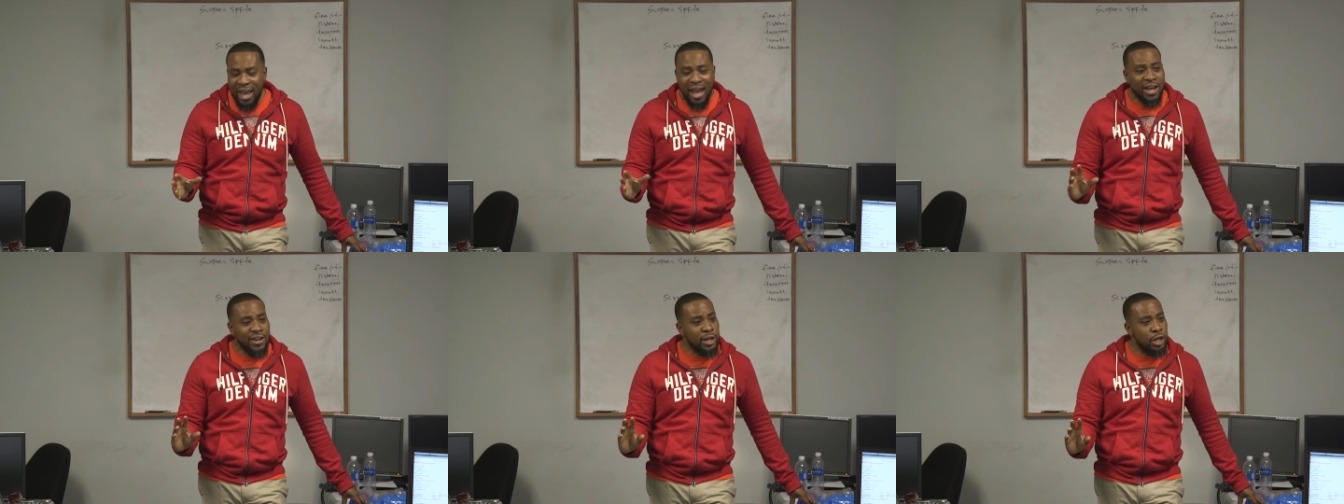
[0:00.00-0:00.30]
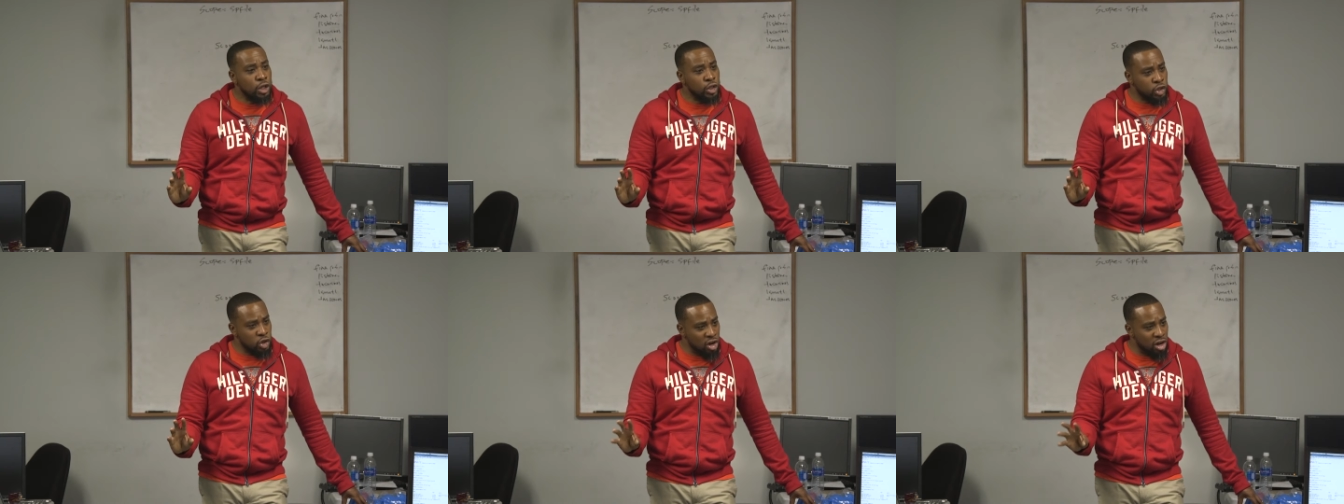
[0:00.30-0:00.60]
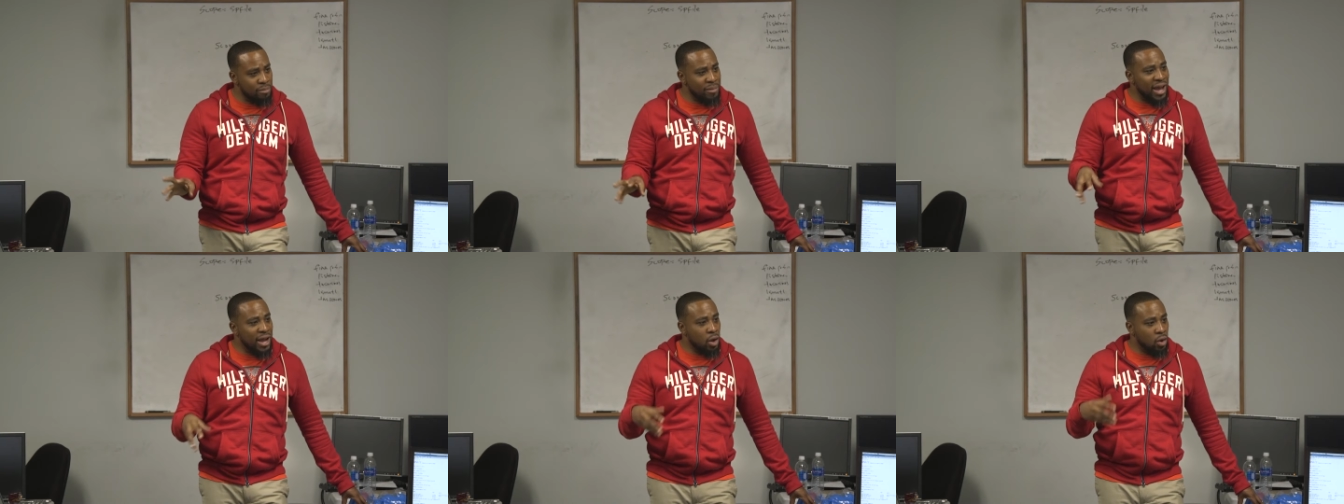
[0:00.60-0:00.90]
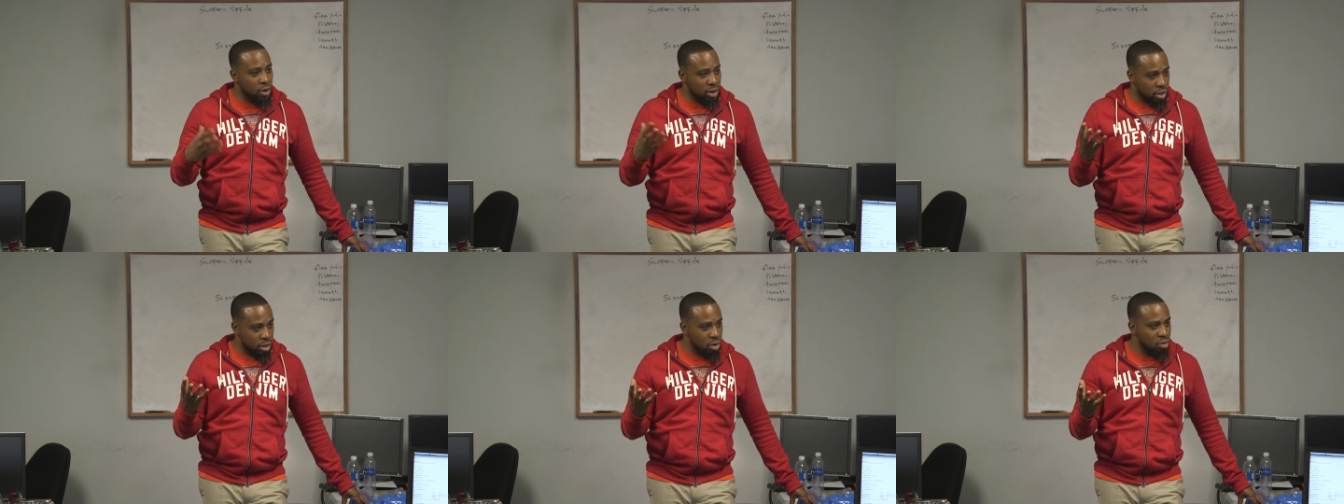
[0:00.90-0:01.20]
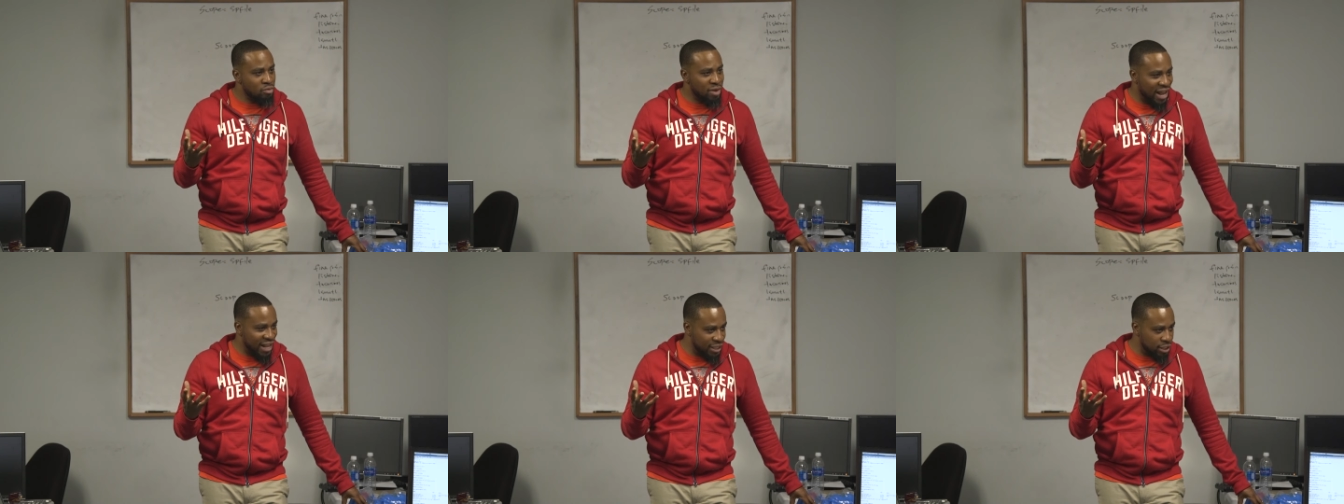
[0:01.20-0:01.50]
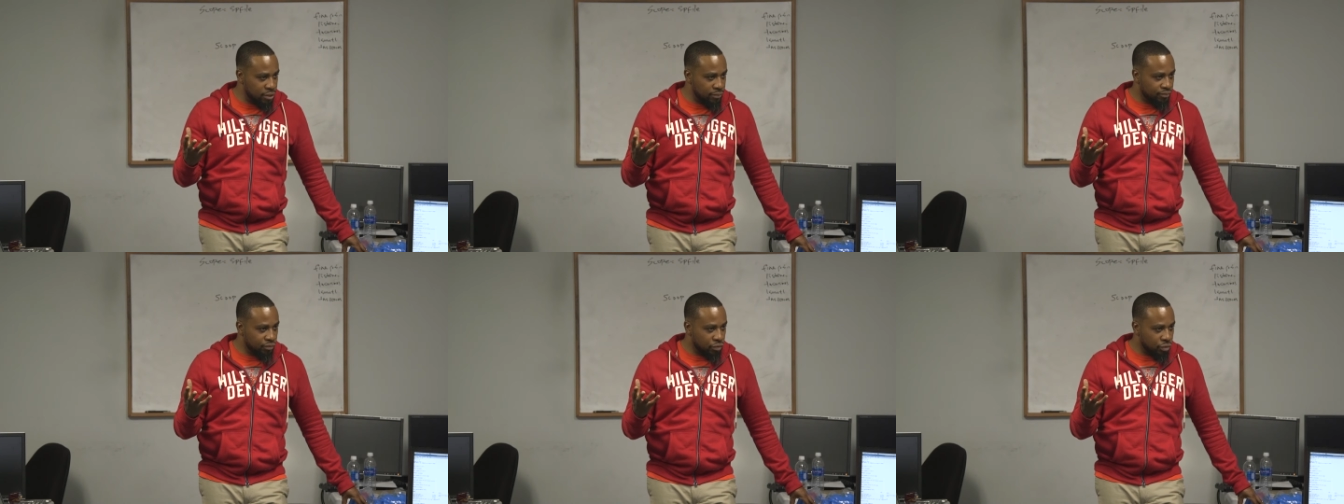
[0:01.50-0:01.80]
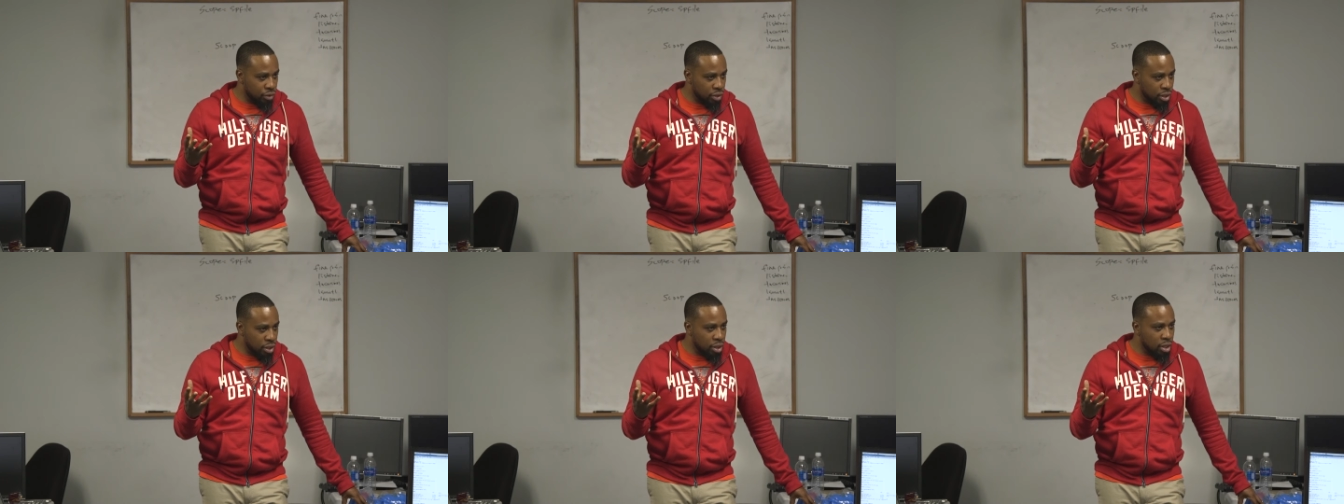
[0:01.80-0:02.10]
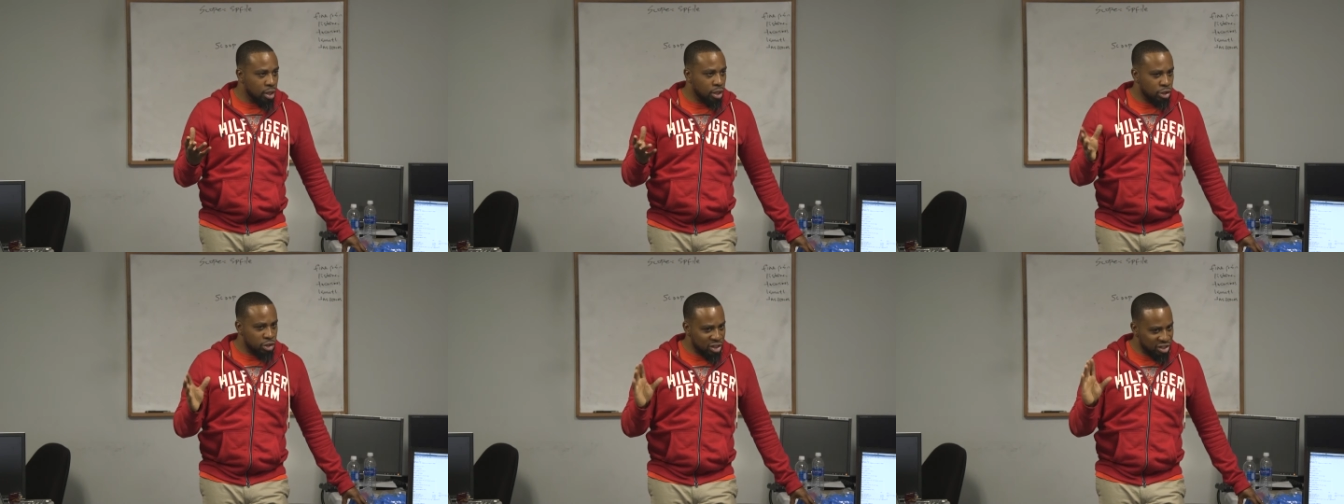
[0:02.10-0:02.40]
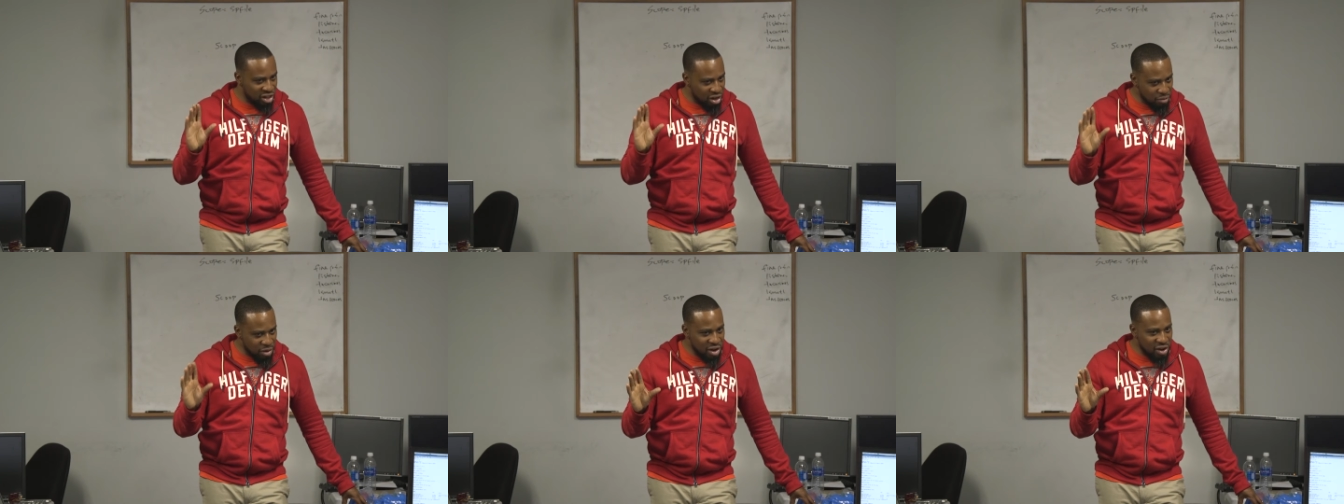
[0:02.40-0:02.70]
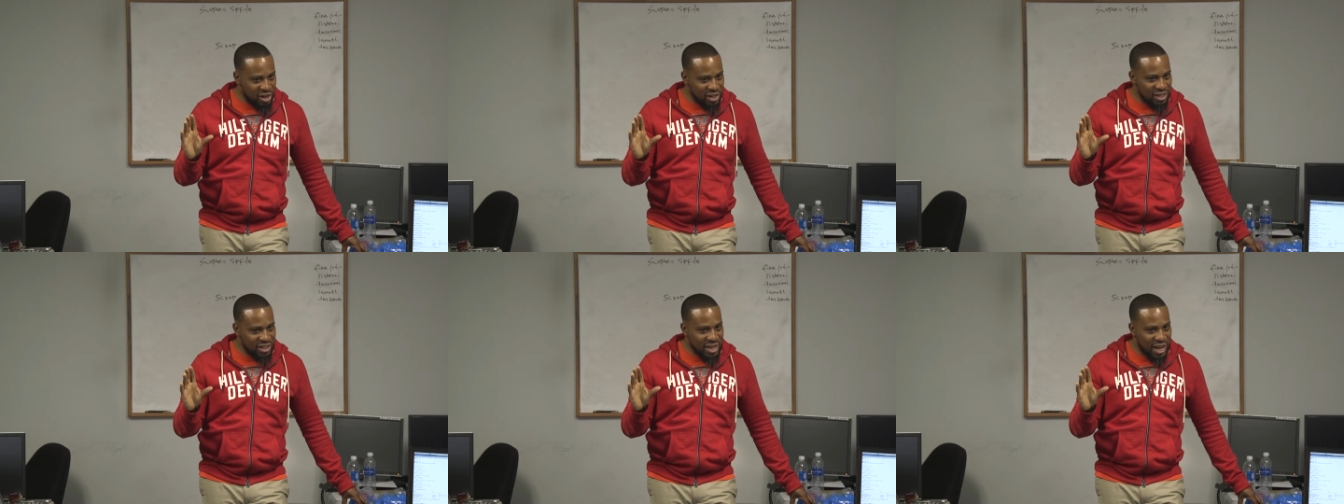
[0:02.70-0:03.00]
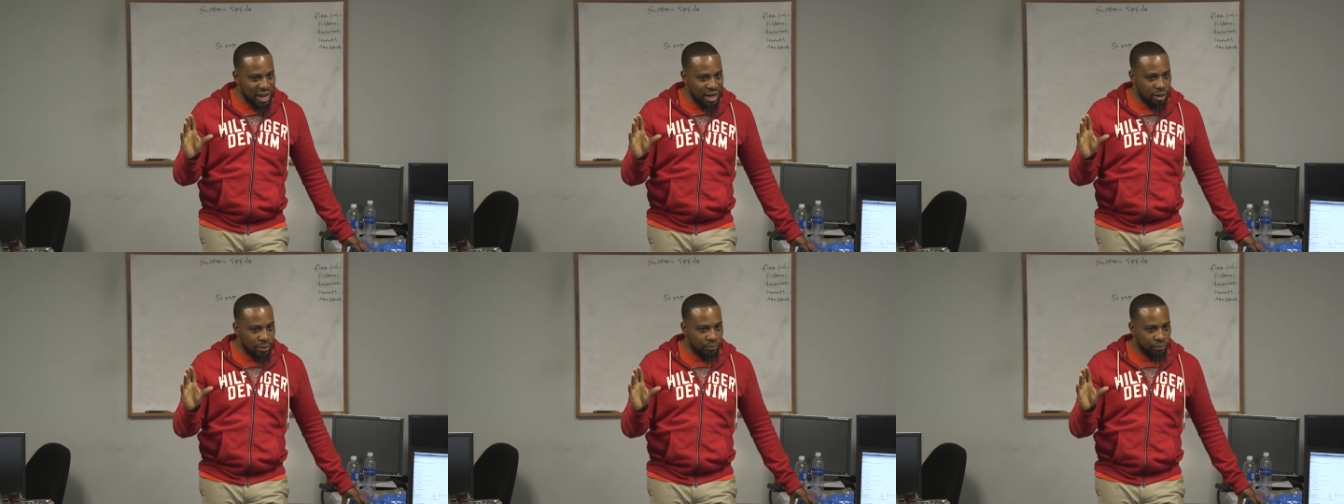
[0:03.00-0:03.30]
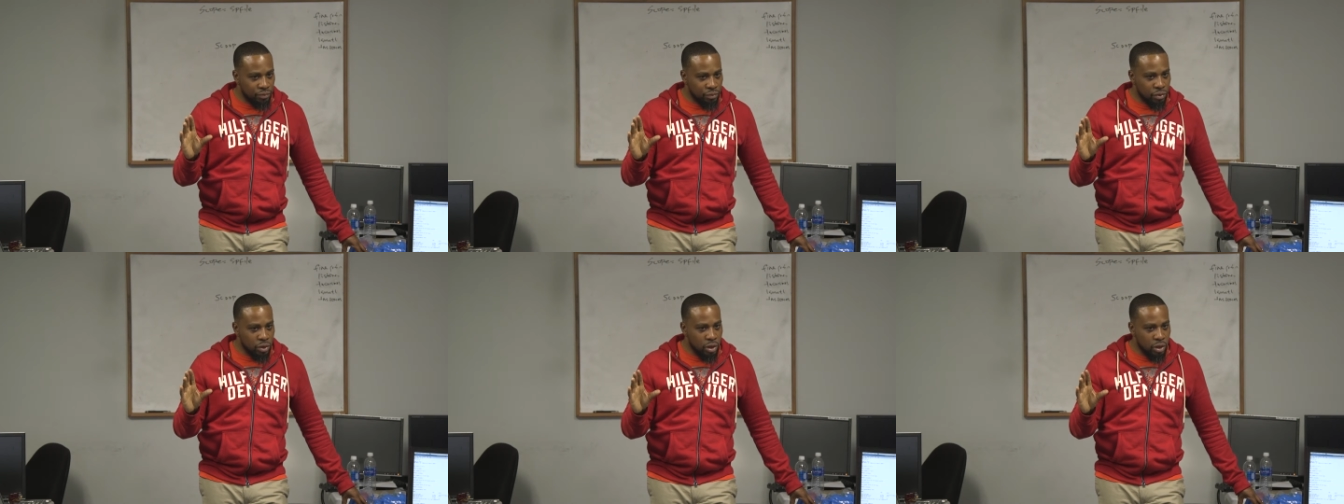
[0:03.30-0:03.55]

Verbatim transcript: and then you turn it back on, right? Does everybody understand?